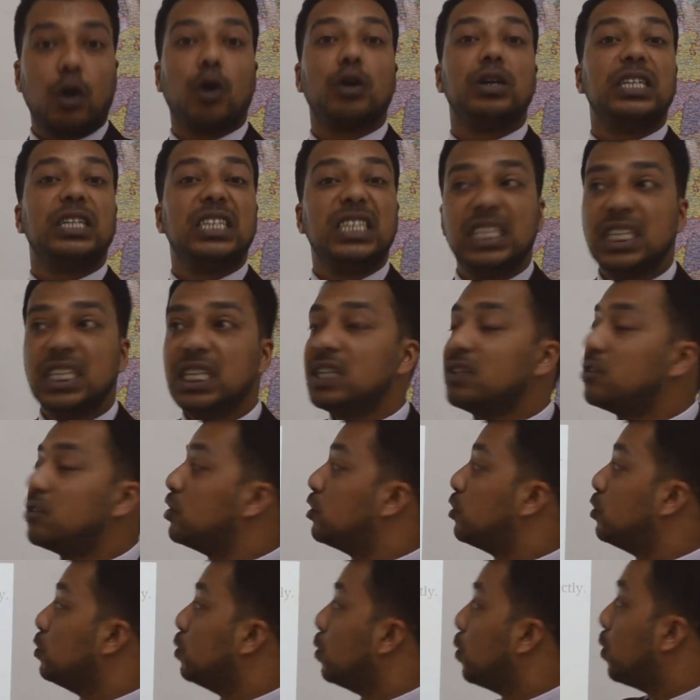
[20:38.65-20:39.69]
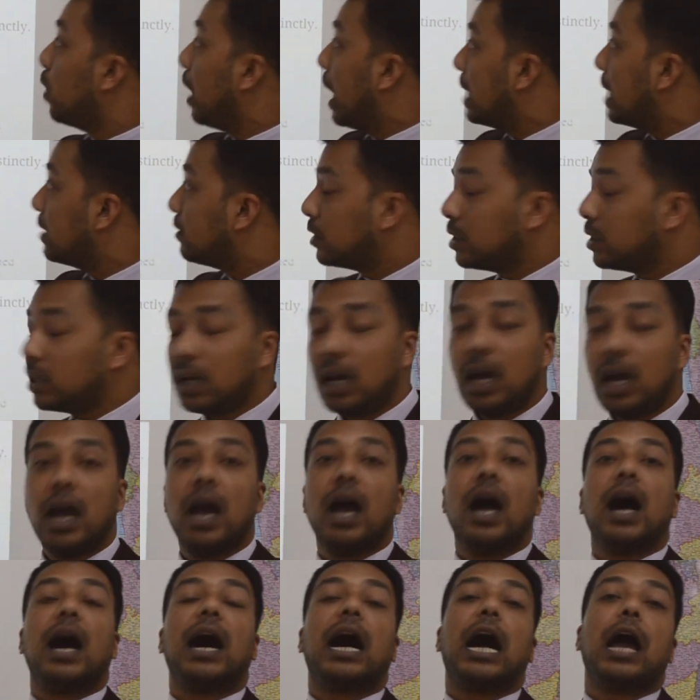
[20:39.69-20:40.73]
or disease is known as your
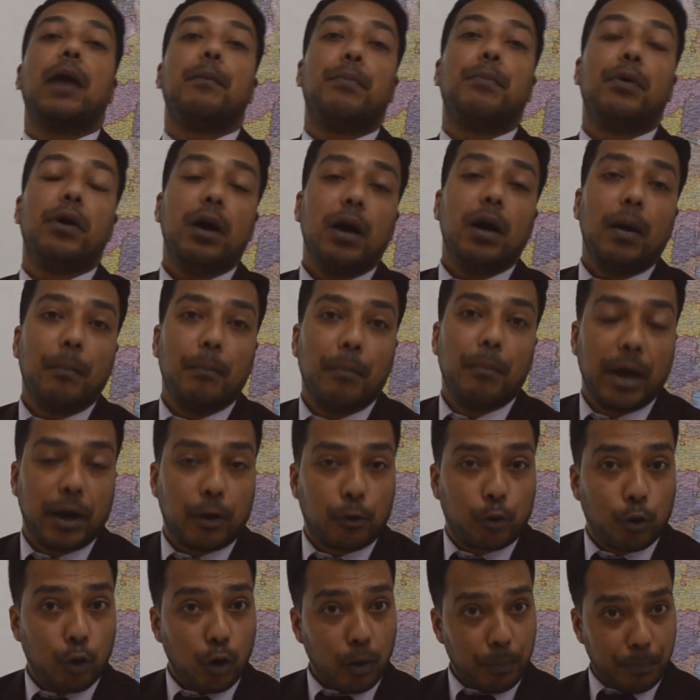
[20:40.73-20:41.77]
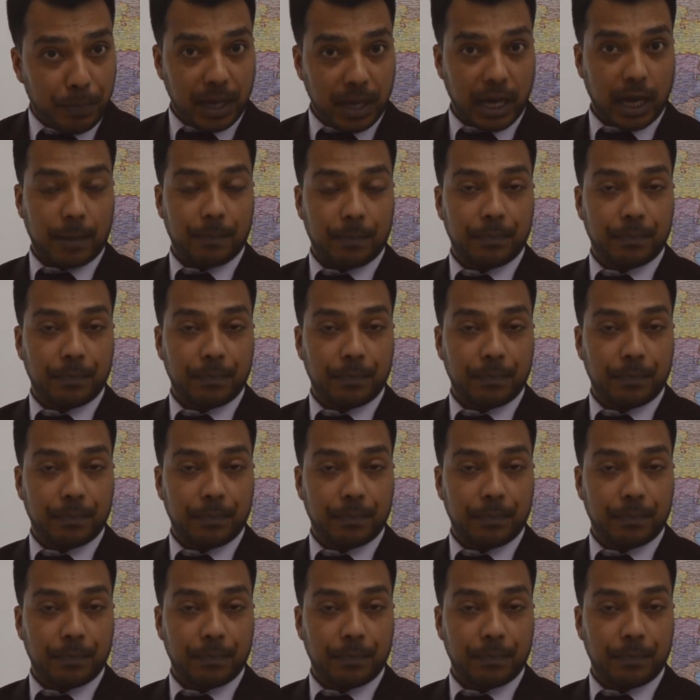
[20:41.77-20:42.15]
hypermetropia.